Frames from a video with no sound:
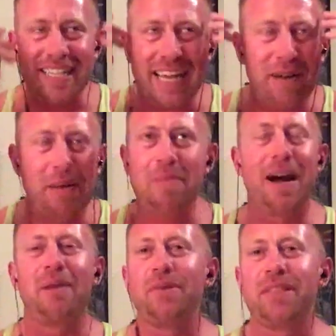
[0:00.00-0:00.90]
how my
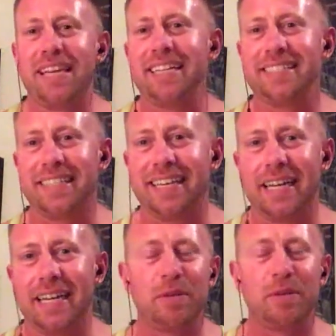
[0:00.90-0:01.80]
mind would think as a kid.
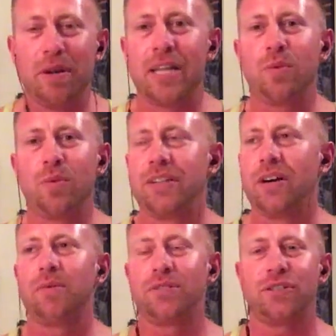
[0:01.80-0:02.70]
That's why Doug
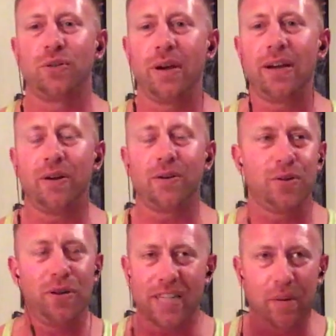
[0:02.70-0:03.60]
was such a great cartoon
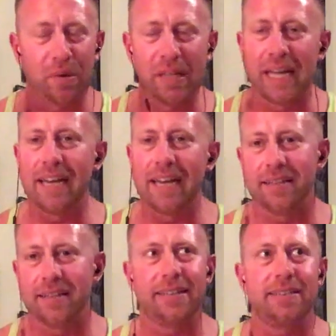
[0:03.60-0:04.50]
because I related to that because